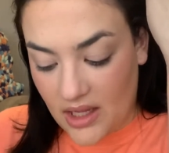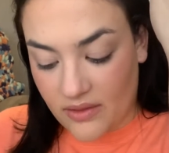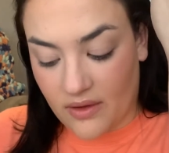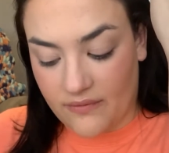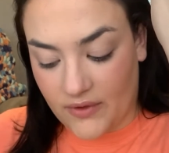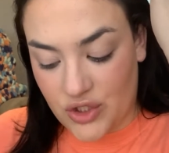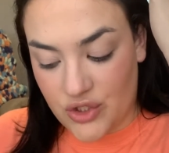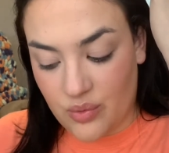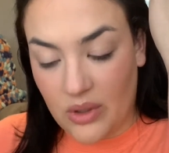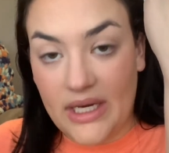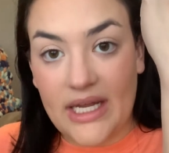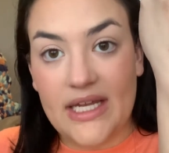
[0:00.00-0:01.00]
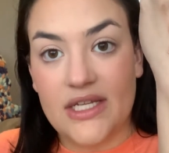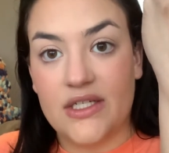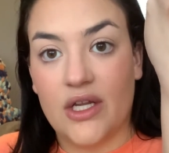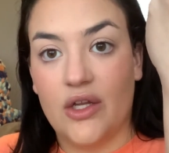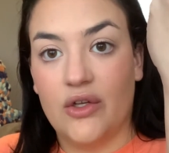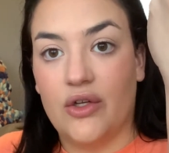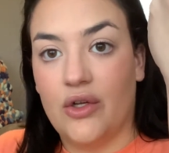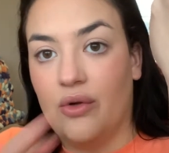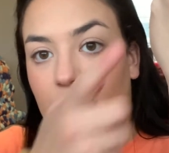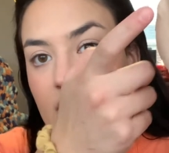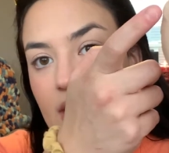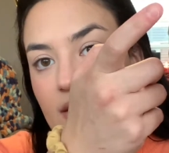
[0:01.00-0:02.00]
The first one is
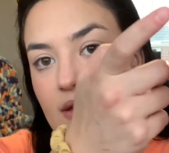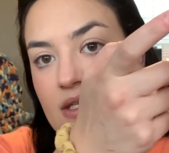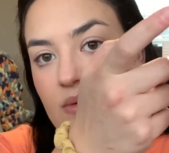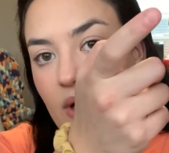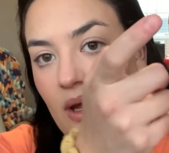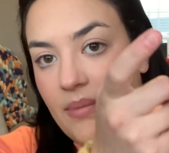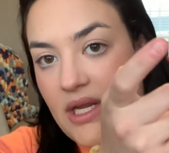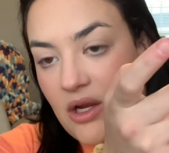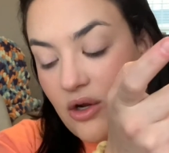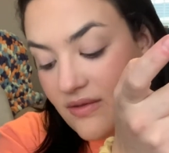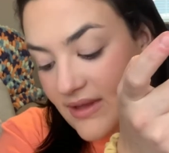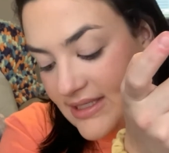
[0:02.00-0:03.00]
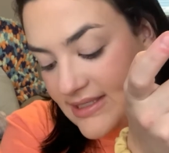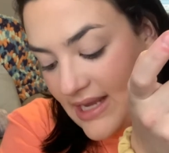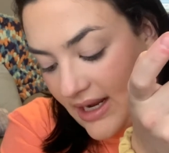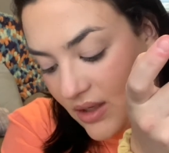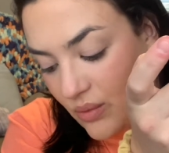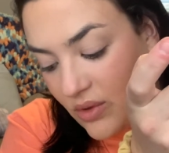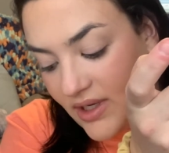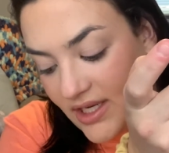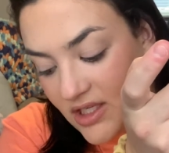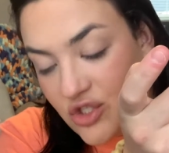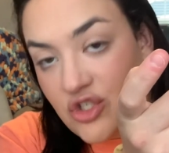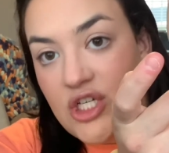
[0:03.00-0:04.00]
Nudie, this one up here. The second one
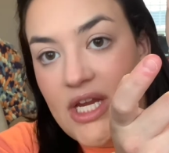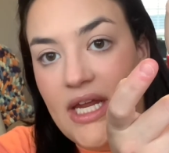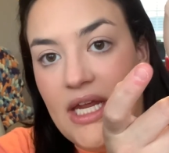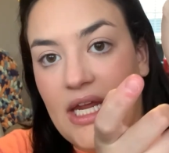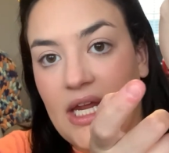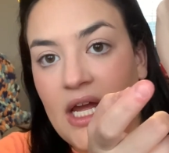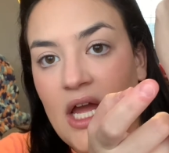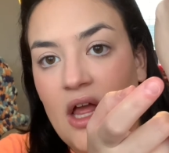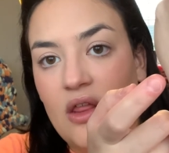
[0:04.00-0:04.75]
is Cheeky.